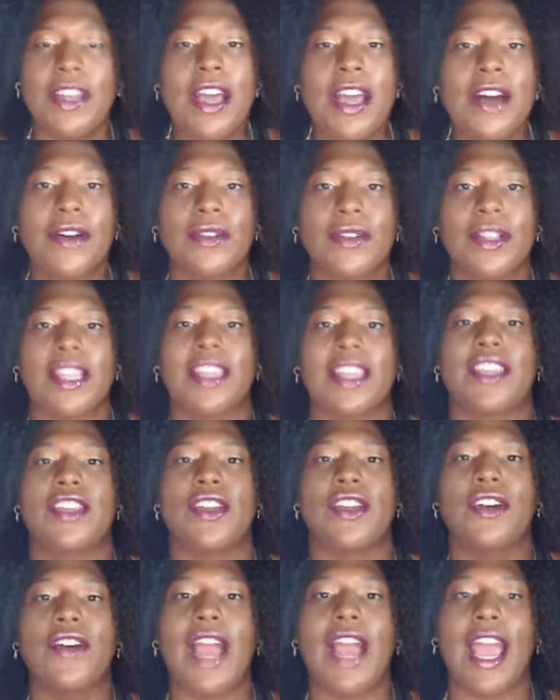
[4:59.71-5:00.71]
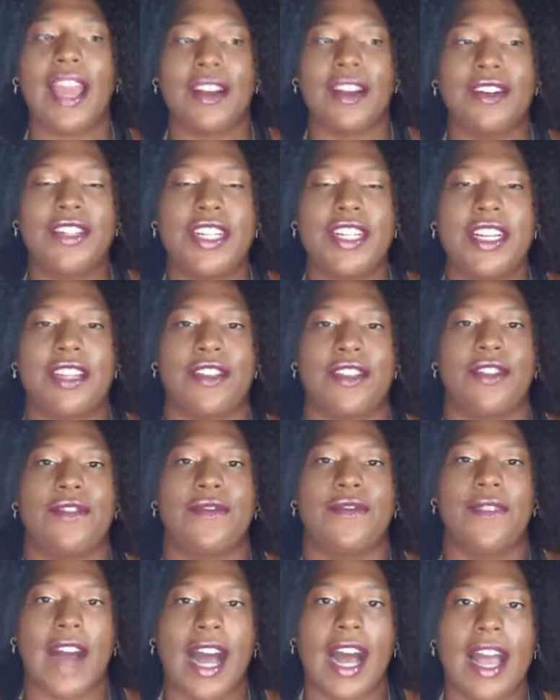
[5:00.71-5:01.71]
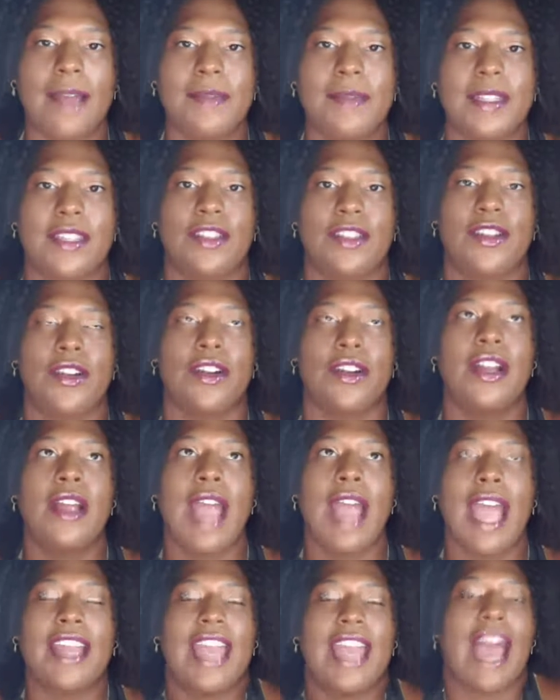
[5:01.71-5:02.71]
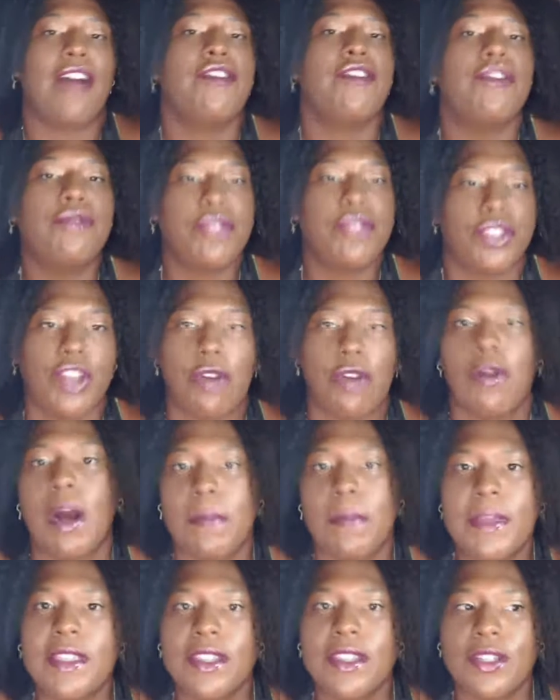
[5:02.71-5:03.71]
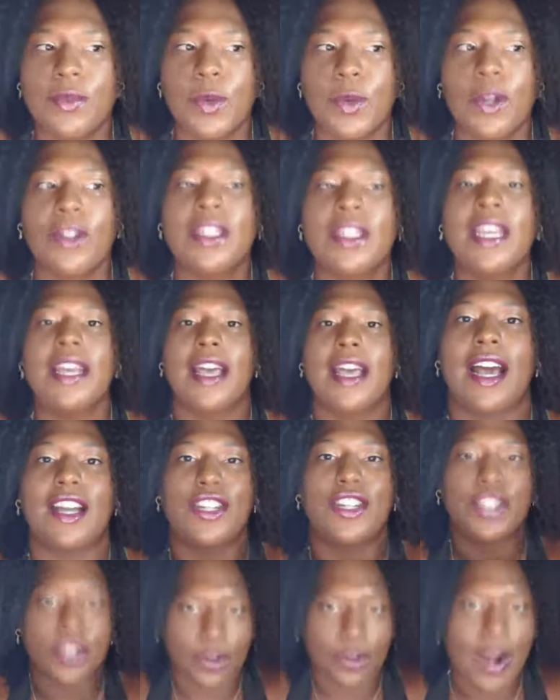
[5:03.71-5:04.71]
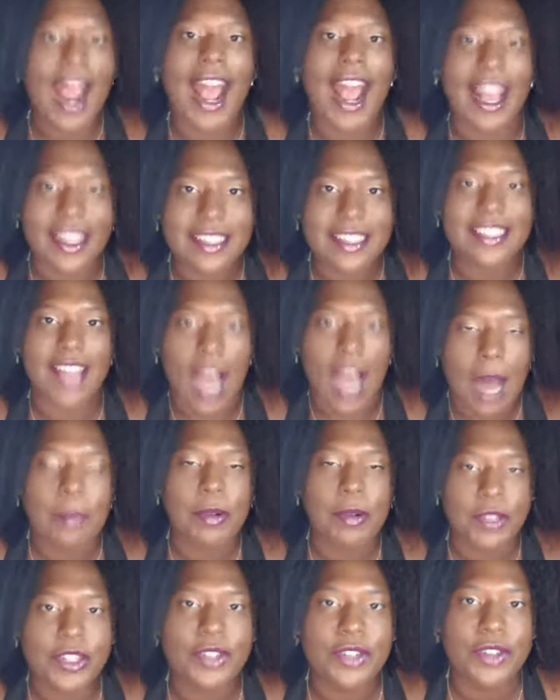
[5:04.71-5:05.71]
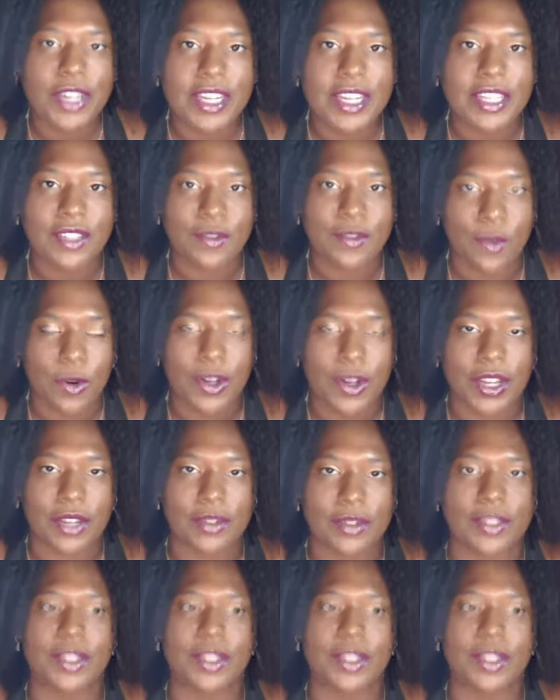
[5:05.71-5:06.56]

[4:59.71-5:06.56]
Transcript: No, like your energy and your vibes and how you show up in this world attracts opportunities for you.